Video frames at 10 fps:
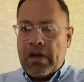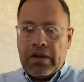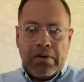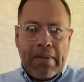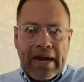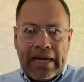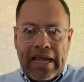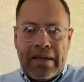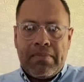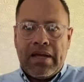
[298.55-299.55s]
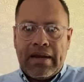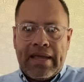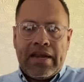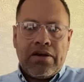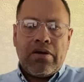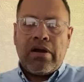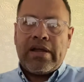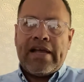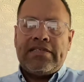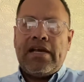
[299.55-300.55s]
under my name, Laner
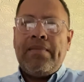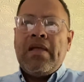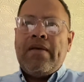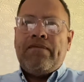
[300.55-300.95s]
Argetta.